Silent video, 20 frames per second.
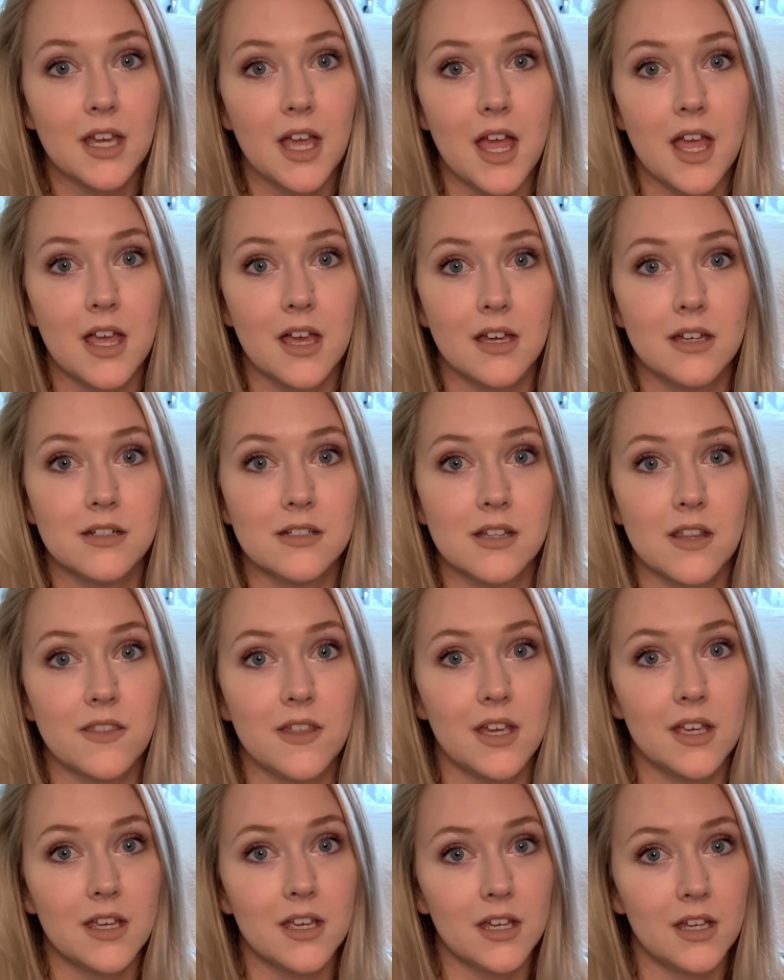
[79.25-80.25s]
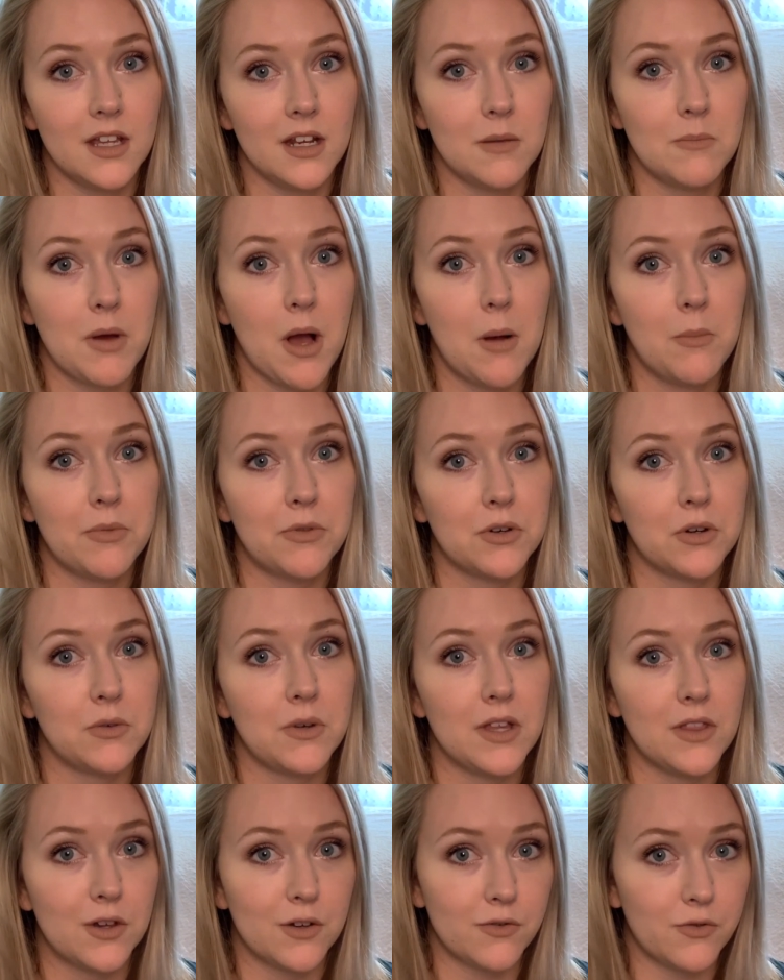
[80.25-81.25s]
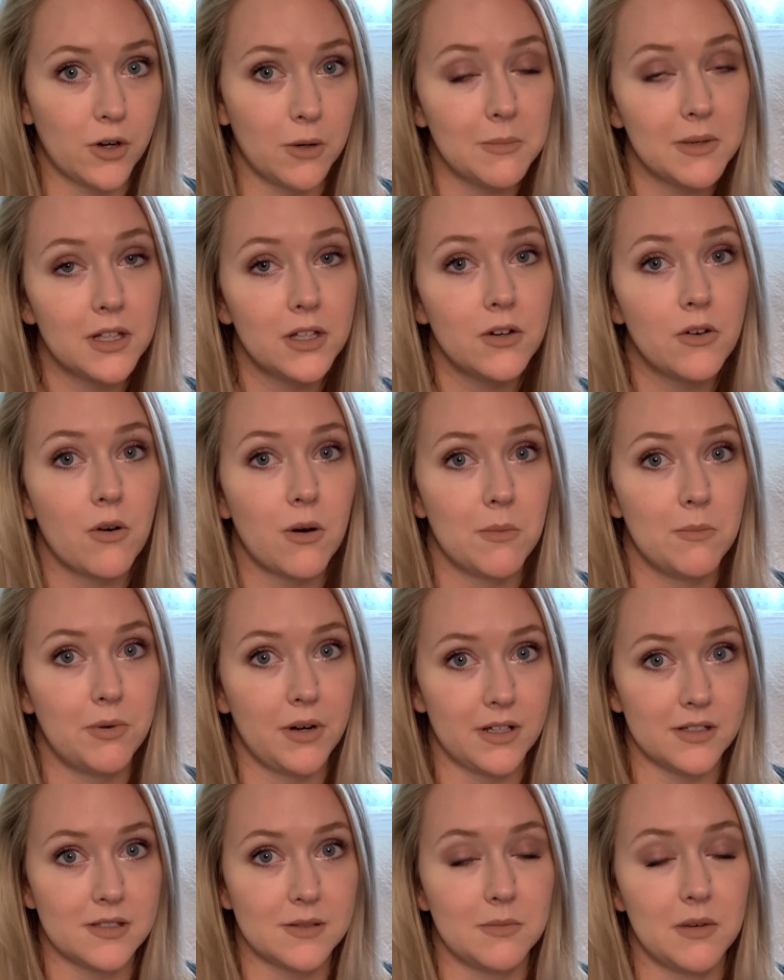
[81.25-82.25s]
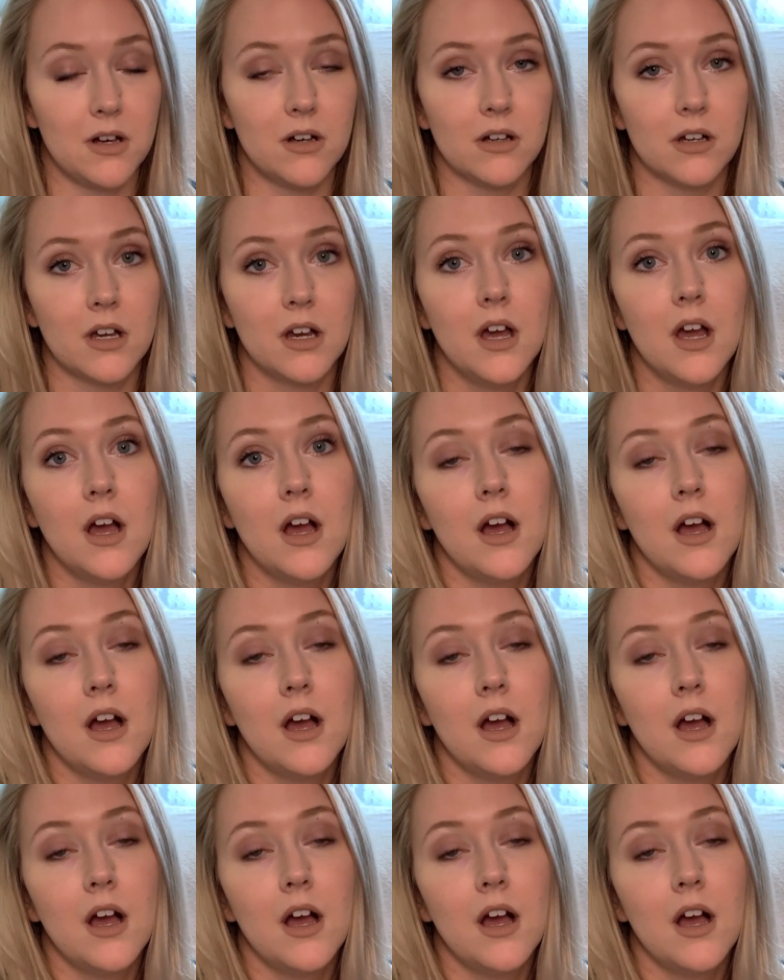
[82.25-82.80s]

and they can pump through either formula or breast milk.